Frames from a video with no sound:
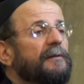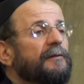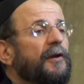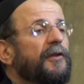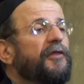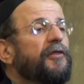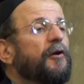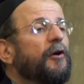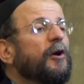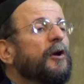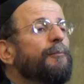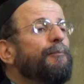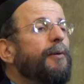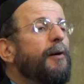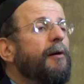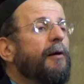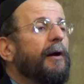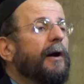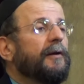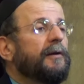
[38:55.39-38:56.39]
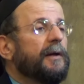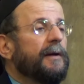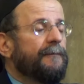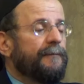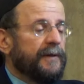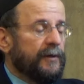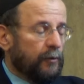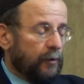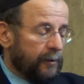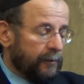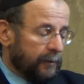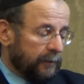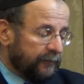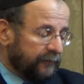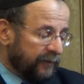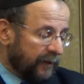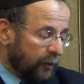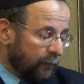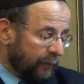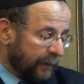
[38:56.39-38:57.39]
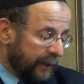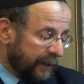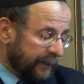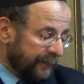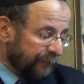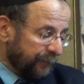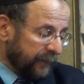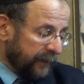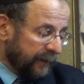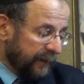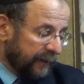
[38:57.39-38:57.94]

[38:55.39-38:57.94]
The third part of the oral Torah